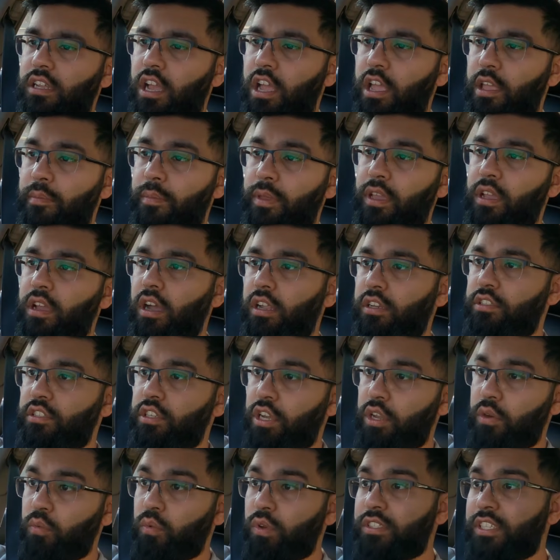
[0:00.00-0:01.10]
time it got
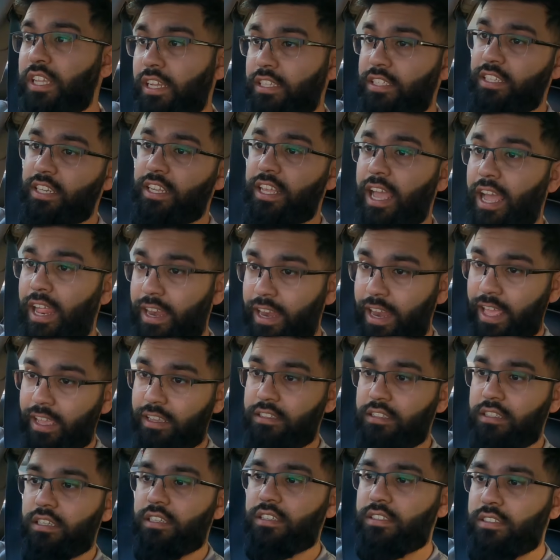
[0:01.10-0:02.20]
done was actually at
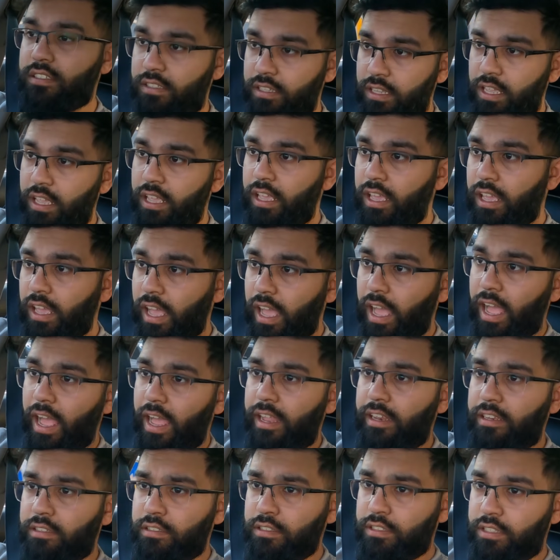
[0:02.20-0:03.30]
Lexus,
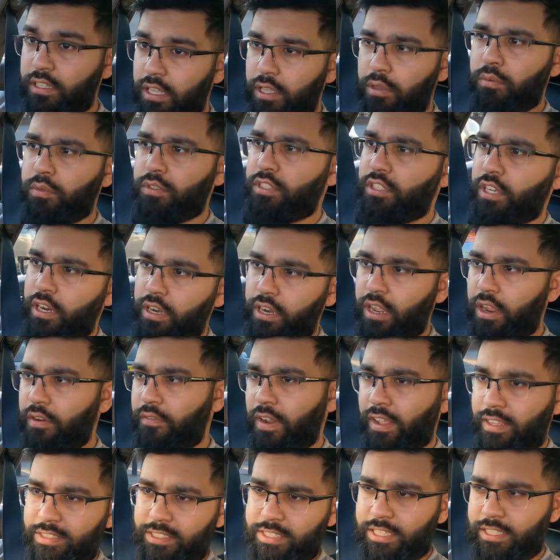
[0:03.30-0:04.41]
and it was done at
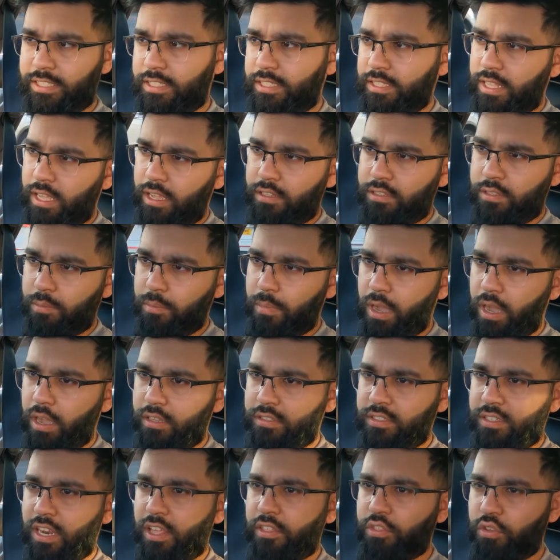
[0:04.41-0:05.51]
around 60,000
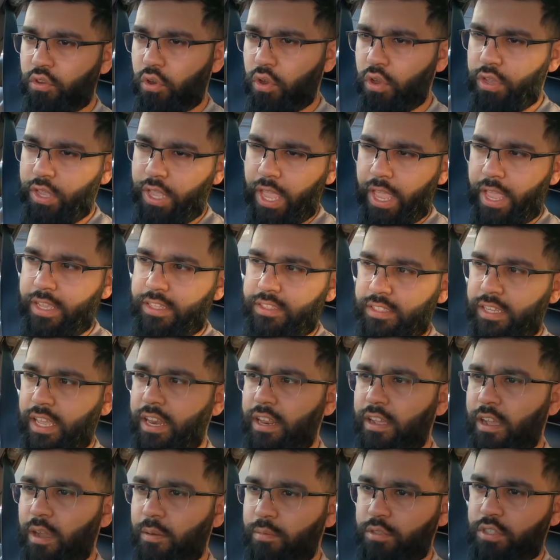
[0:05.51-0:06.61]
miles, and I thought, okay, it's
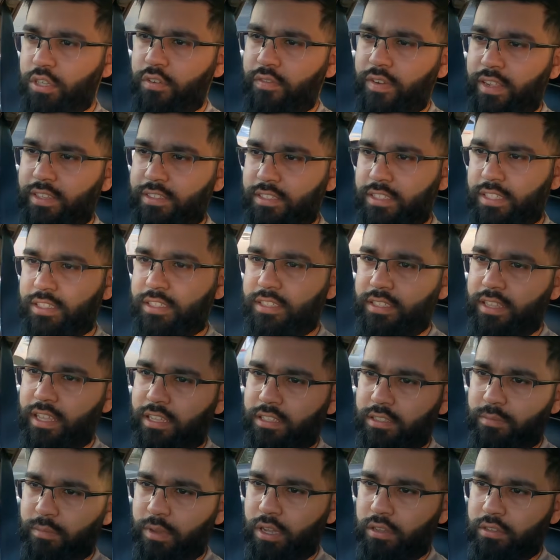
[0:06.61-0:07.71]
getting up to around
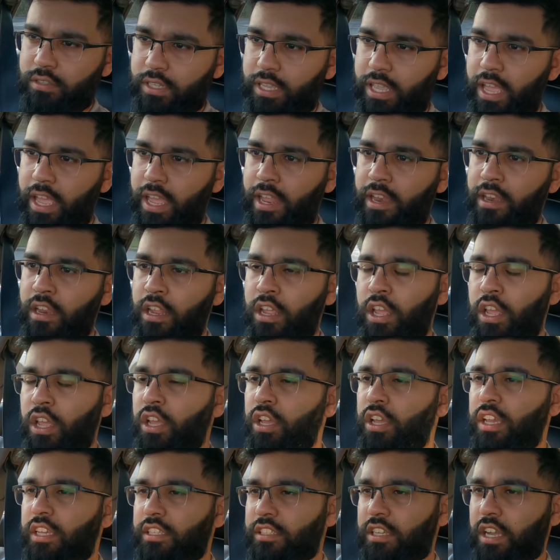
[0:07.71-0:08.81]
60,000 miles again,
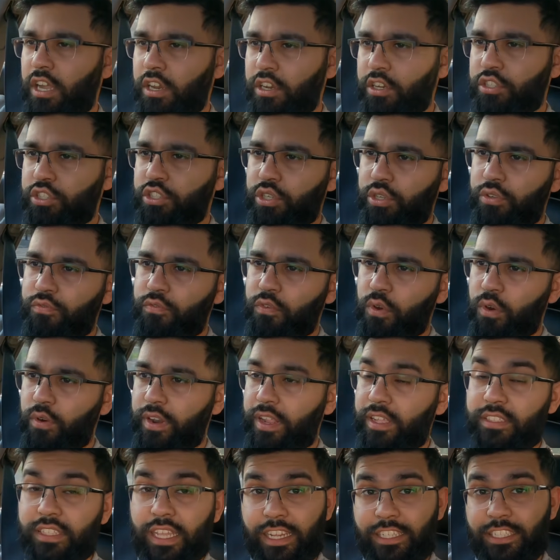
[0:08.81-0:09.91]
it's kind of due
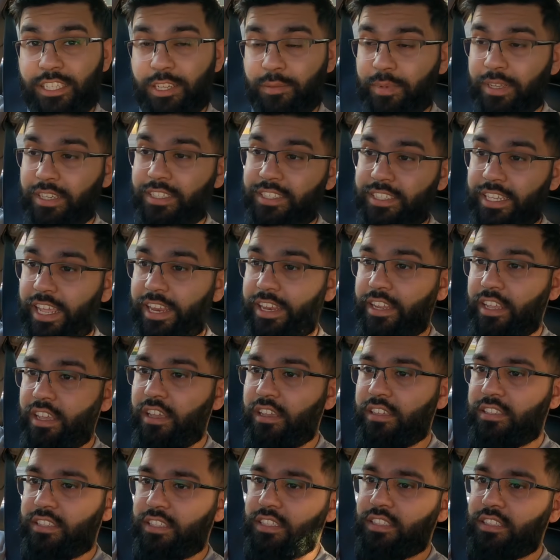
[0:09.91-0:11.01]
for it. It's actually been 10
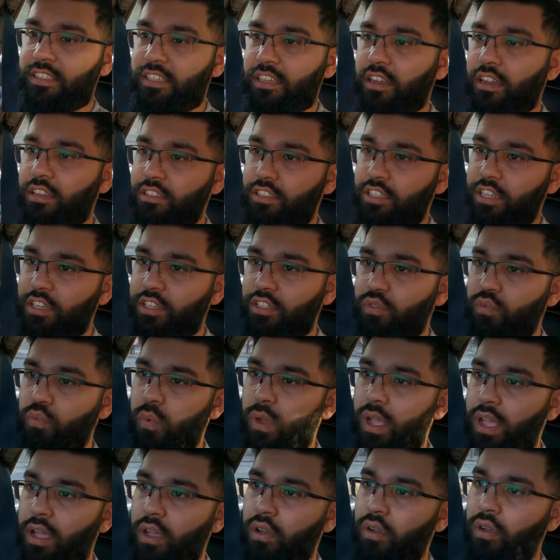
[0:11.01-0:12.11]
years since it got done as
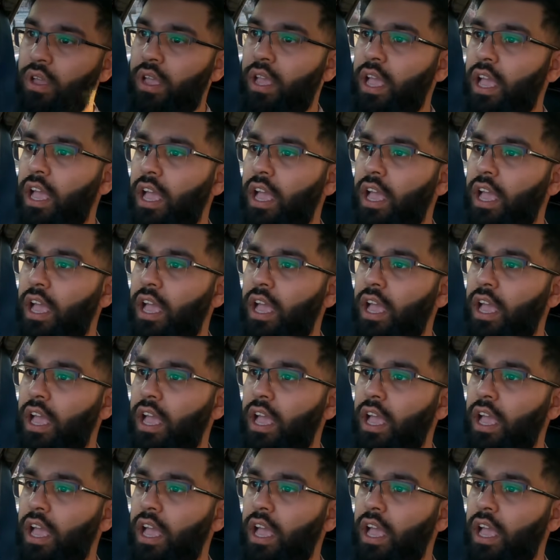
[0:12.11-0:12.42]
well.